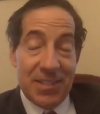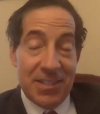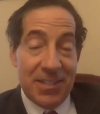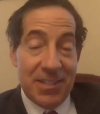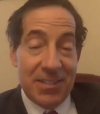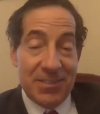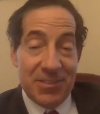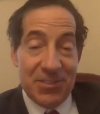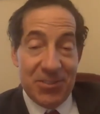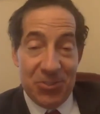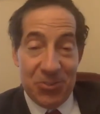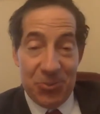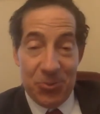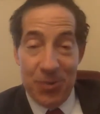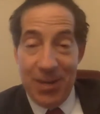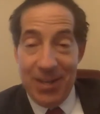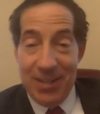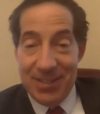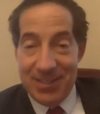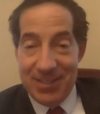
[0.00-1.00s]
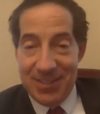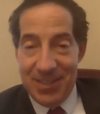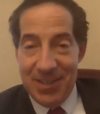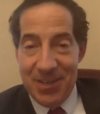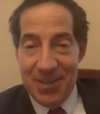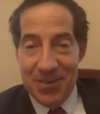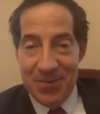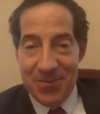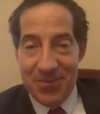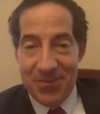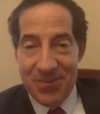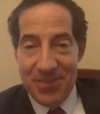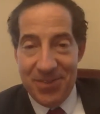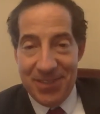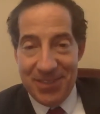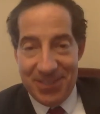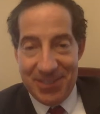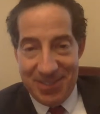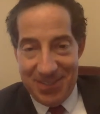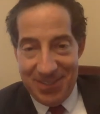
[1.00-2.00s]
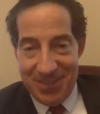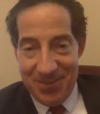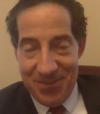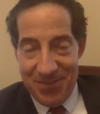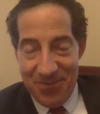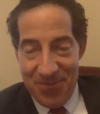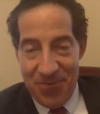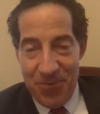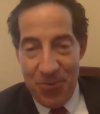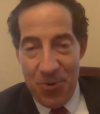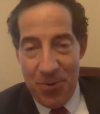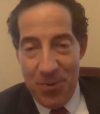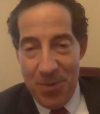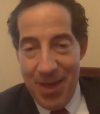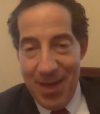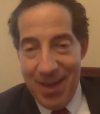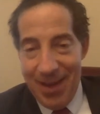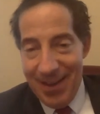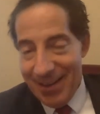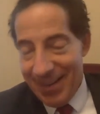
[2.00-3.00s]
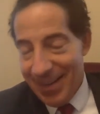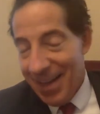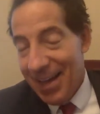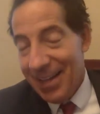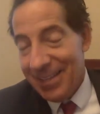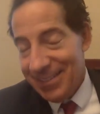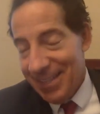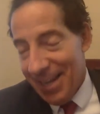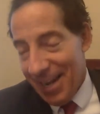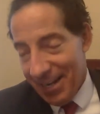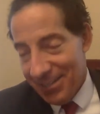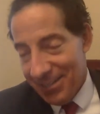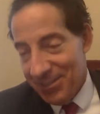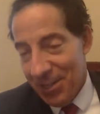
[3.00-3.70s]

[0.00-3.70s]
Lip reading: constraints of this format and context.